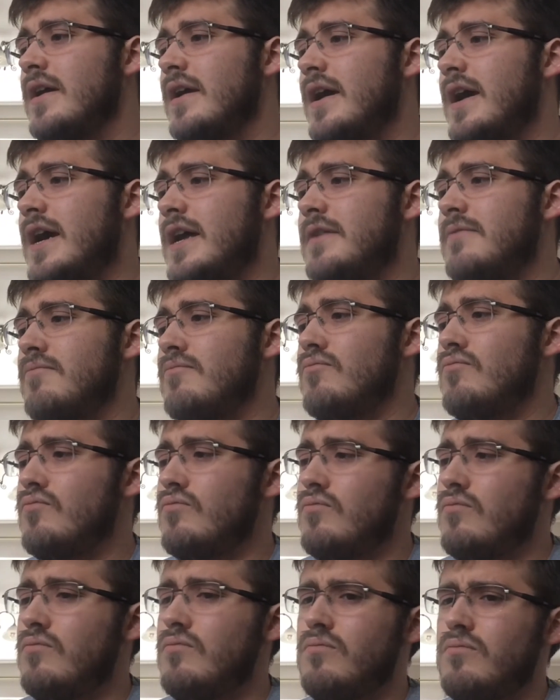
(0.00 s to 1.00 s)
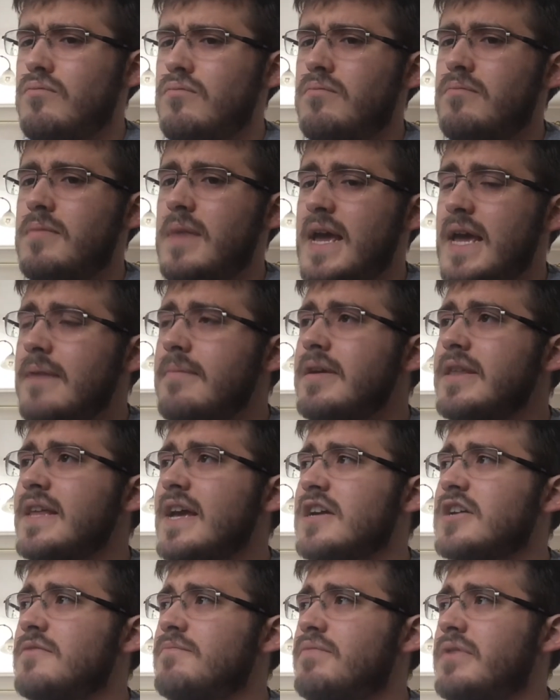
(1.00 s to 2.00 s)
And maybe
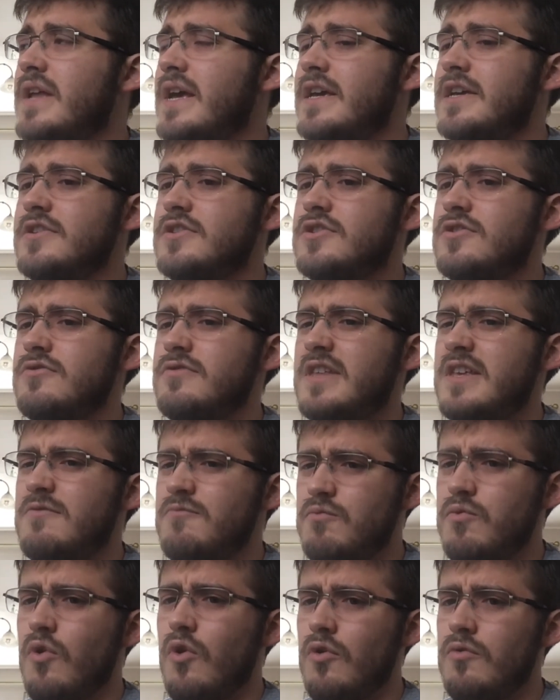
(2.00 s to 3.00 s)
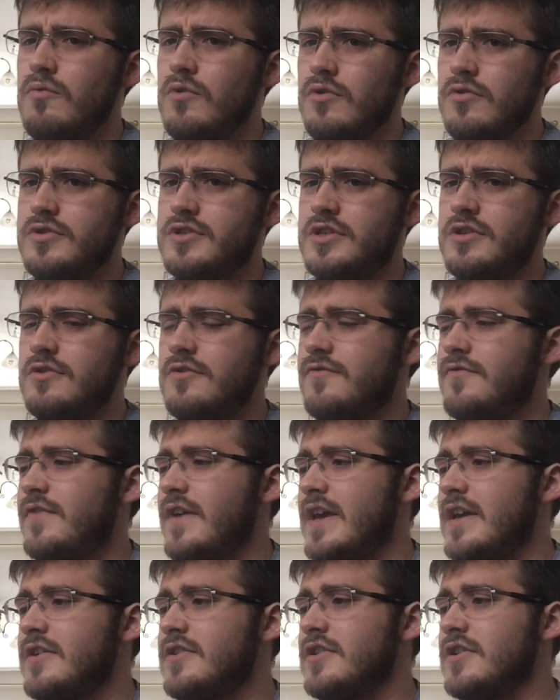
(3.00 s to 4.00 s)
that could play into the World War II
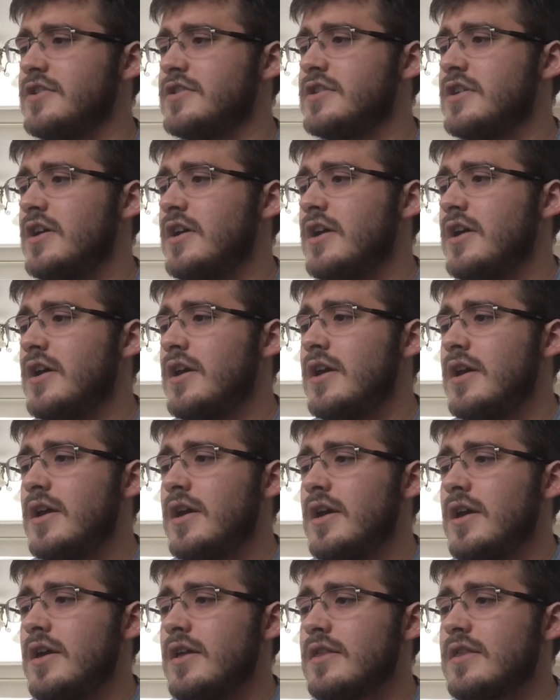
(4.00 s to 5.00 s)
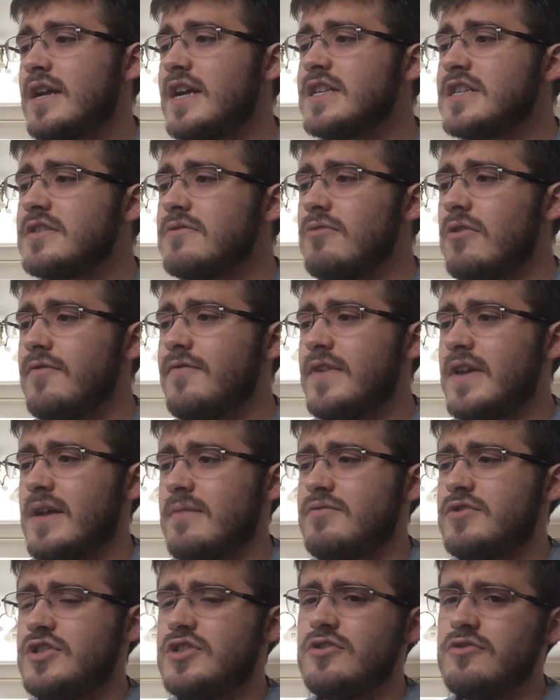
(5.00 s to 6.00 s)
thing, because that's the one thing
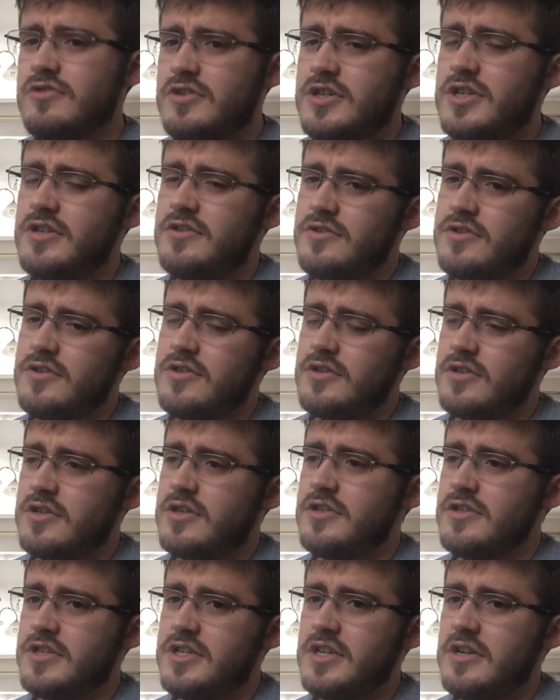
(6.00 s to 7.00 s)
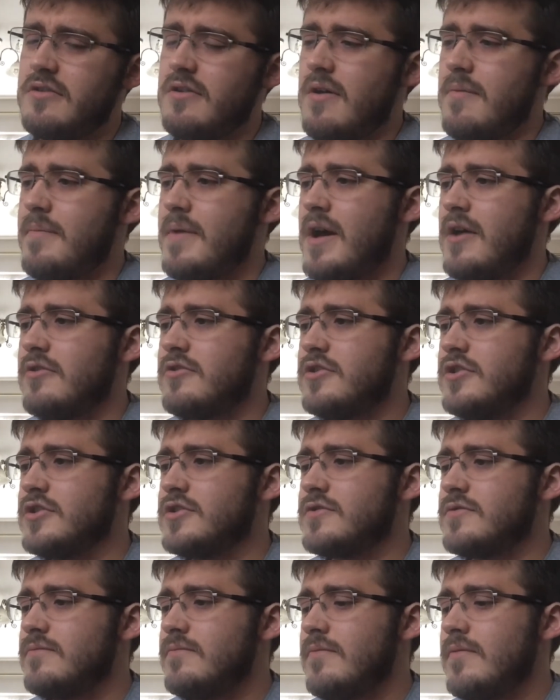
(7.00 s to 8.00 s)
I'm still considering about,
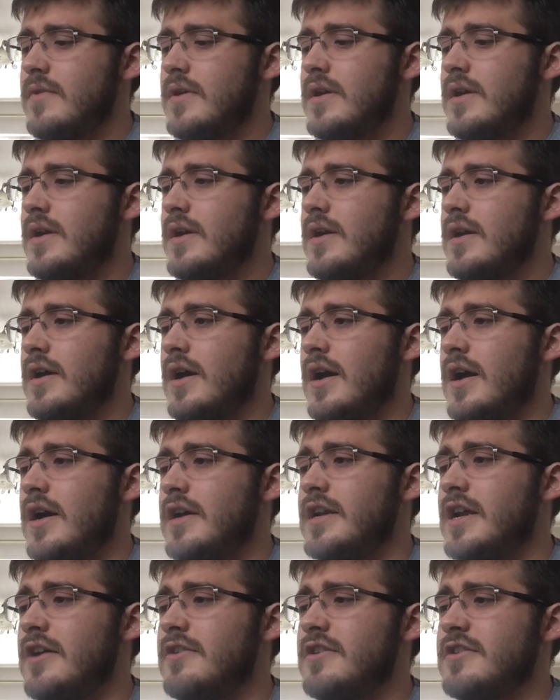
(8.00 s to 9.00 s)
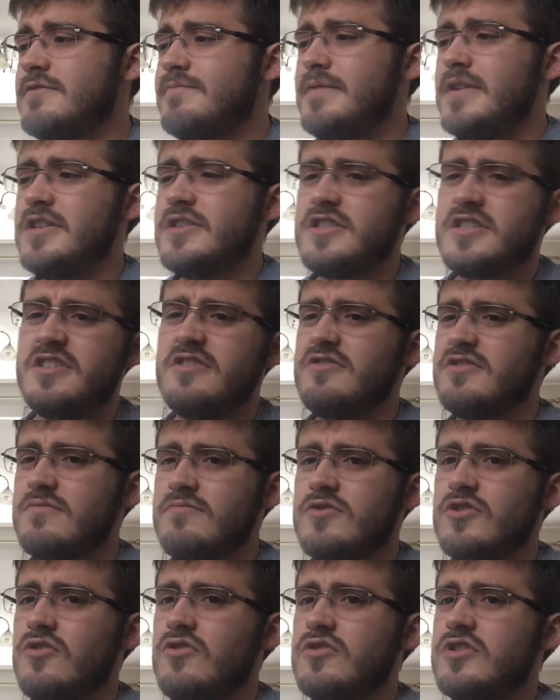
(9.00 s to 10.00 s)
because I know there's been still
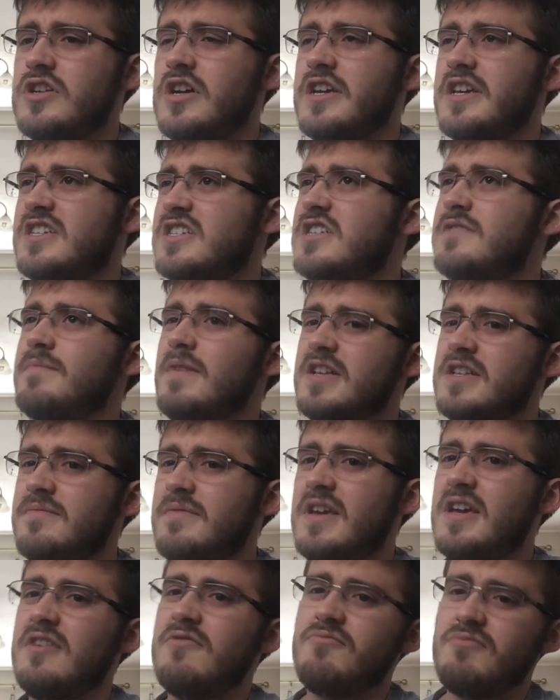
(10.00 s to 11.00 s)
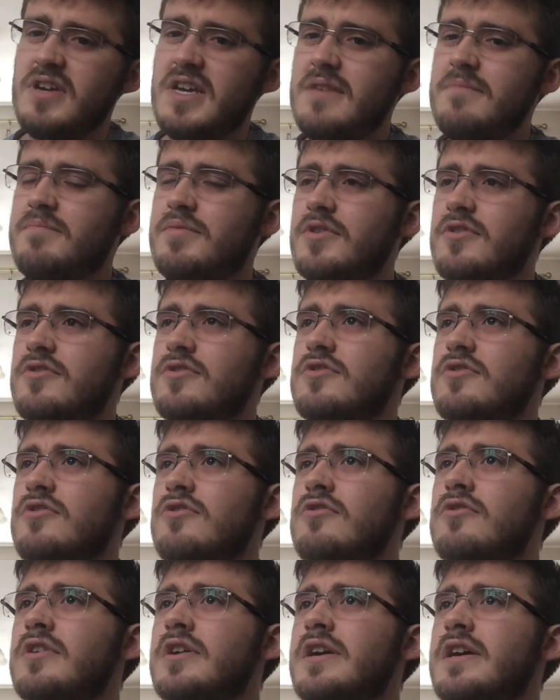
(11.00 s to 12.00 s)
some talks like, is this meant to be a reboot,
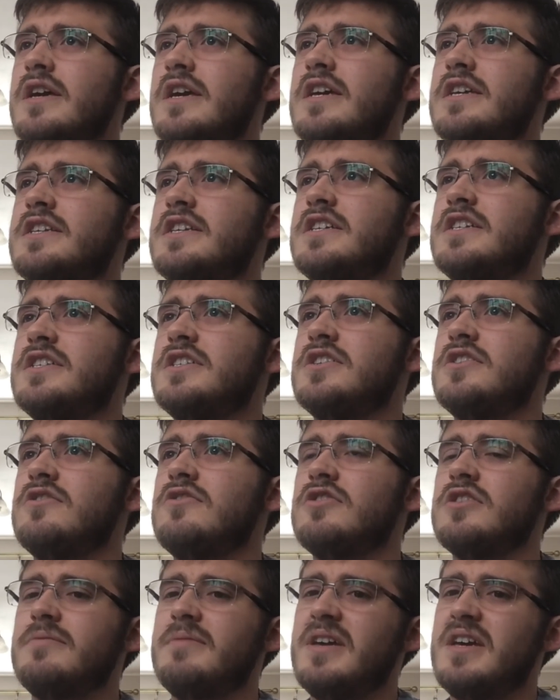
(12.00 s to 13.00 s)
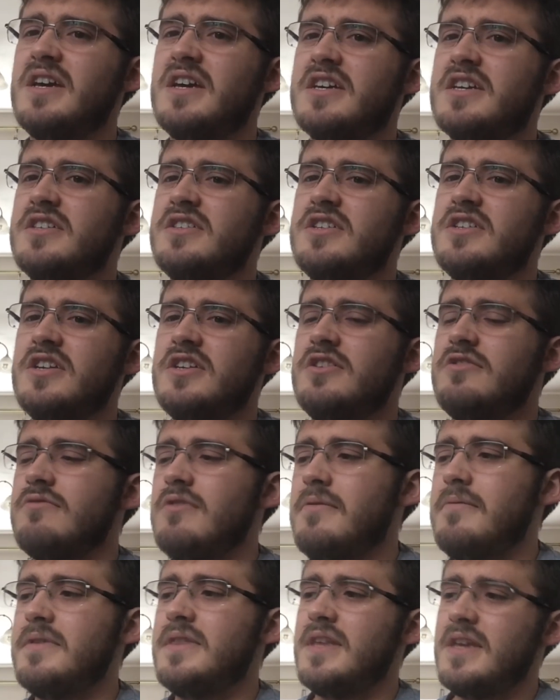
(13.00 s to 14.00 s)
or is this still going to be a
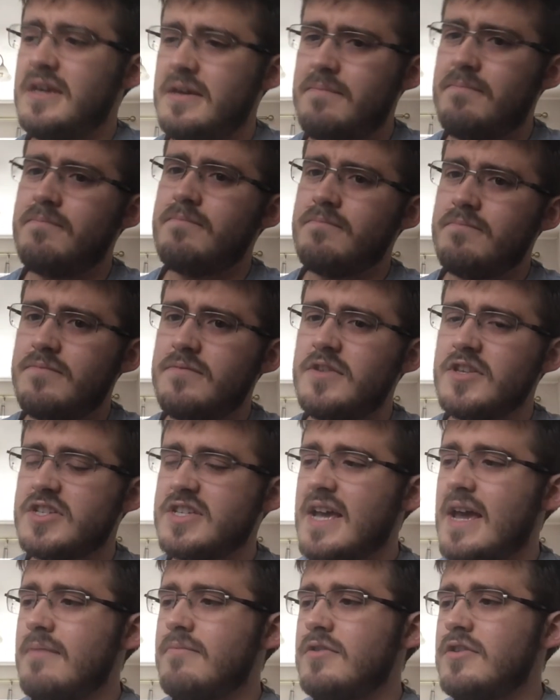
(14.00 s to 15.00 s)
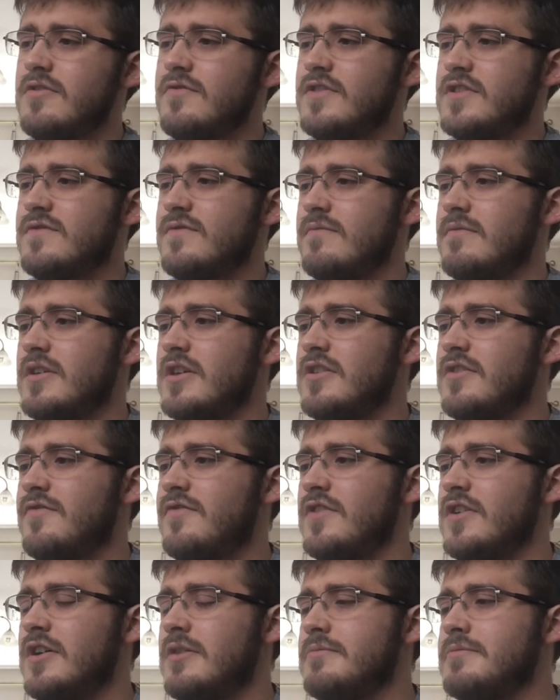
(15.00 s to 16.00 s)
continuum in the same universe from the other
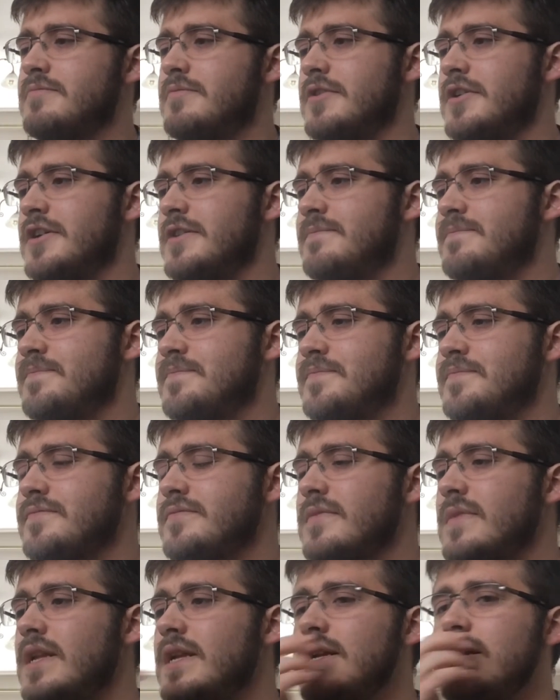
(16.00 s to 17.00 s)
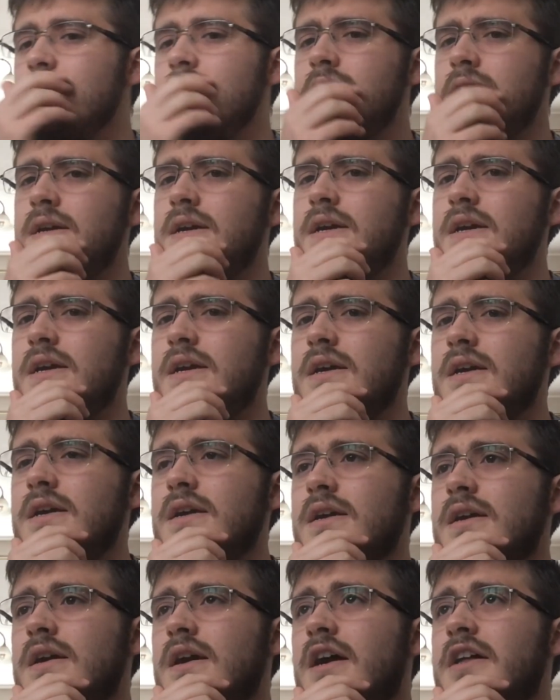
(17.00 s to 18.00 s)
films, but
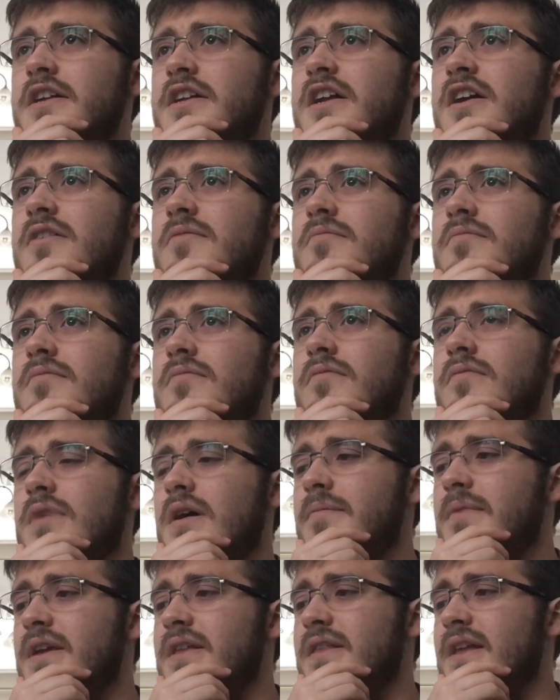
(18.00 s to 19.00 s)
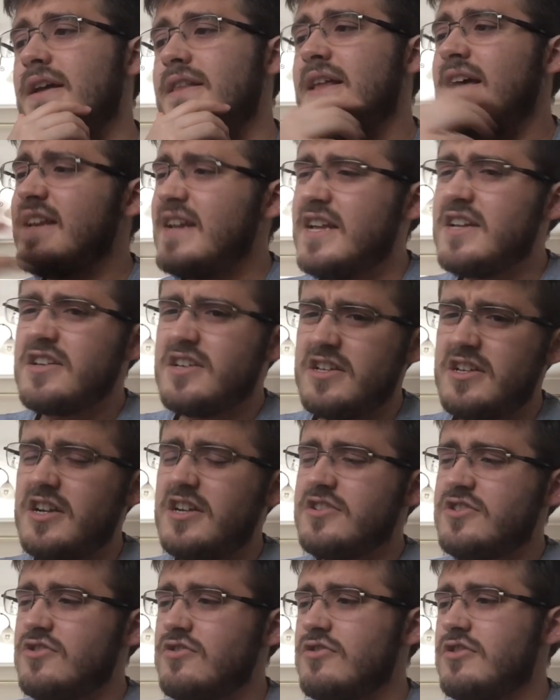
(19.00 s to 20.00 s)
I don't know. I mean, and that
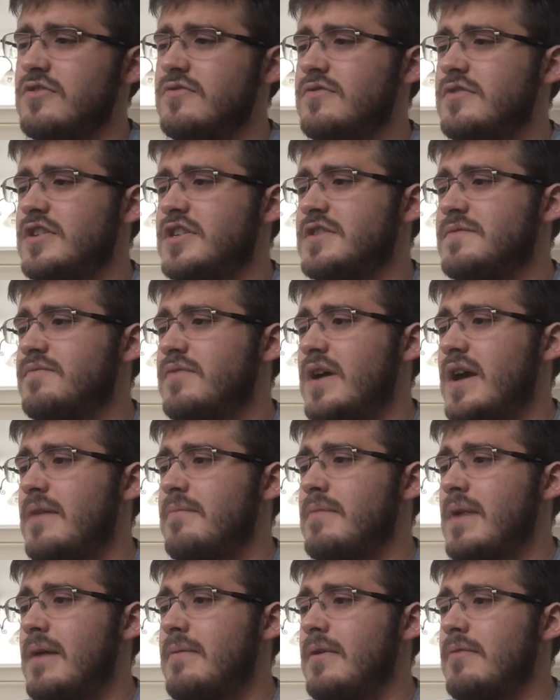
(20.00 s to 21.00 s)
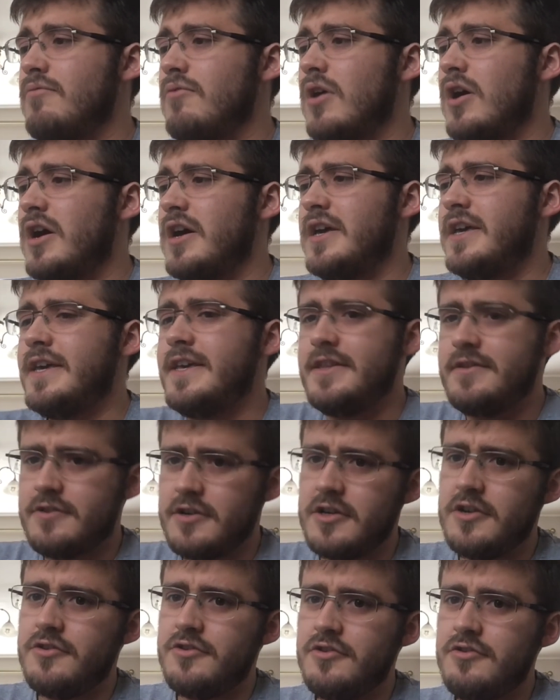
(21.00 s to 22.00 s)
I still couldn't explain maybe why he's
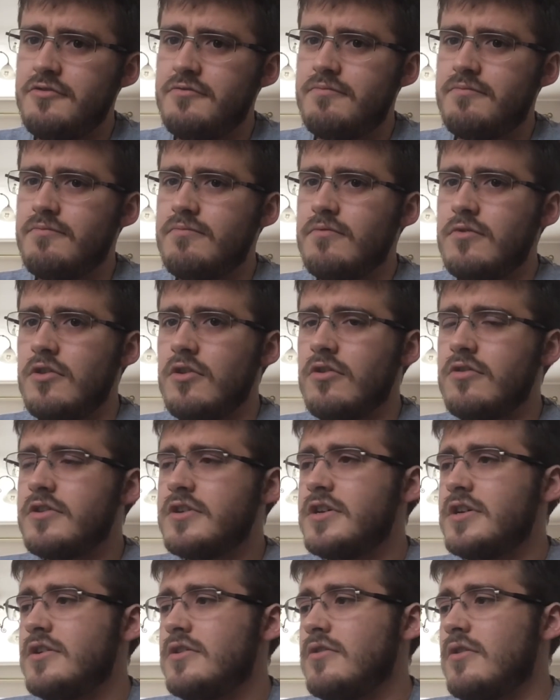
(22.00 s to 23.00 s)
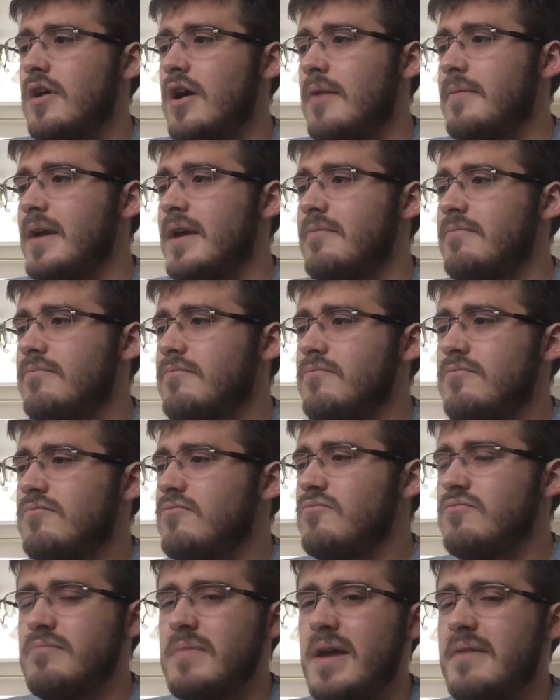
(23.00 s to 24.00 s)
got a new look. I mean,
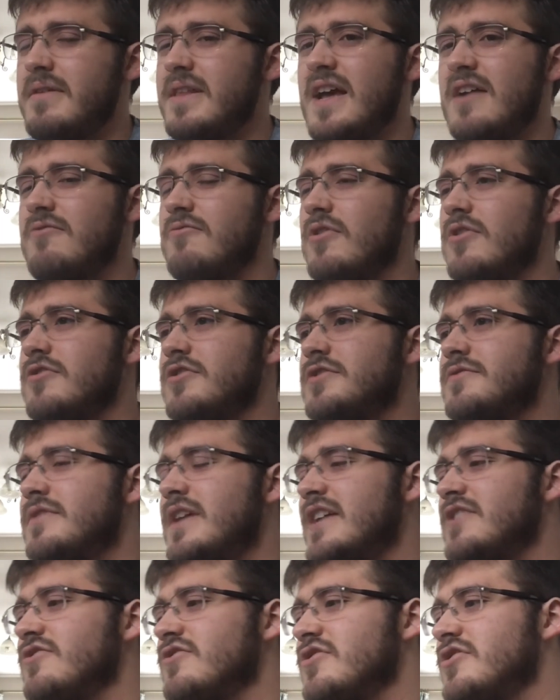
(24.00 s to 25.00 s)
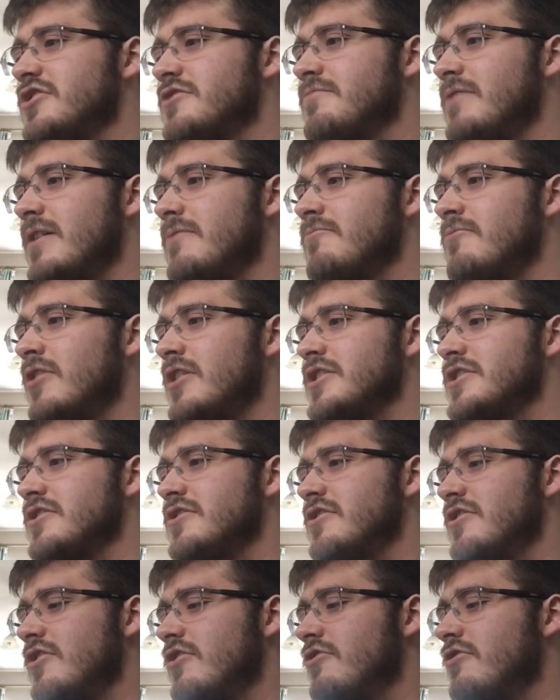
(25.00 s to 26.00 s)
maybe that doesn't explain why he's
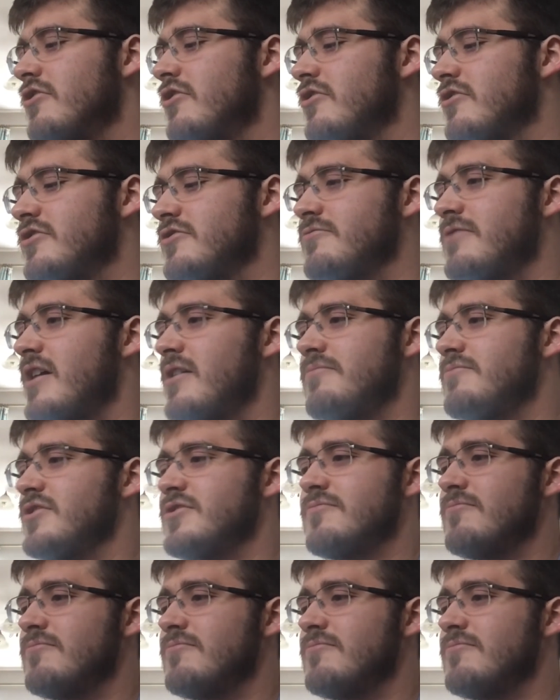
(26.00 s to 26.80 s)
got the new look as well.